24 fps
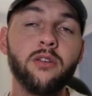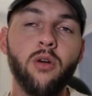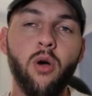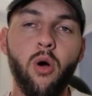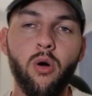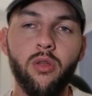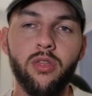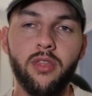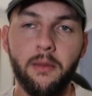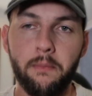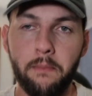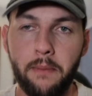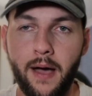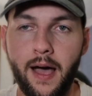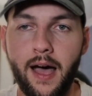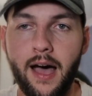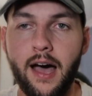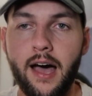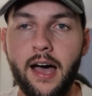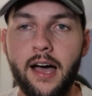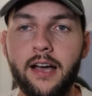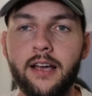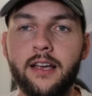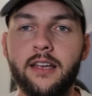on the
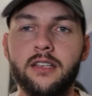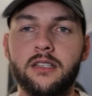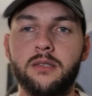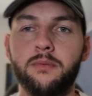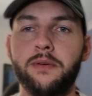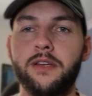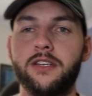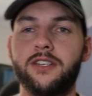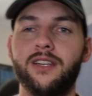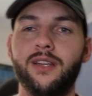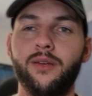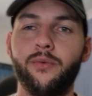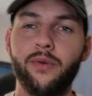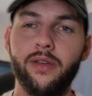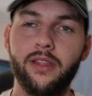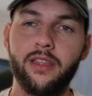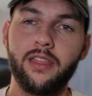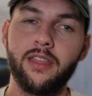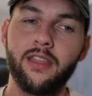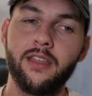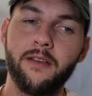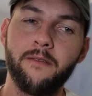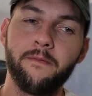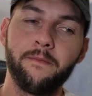park, especially
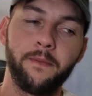with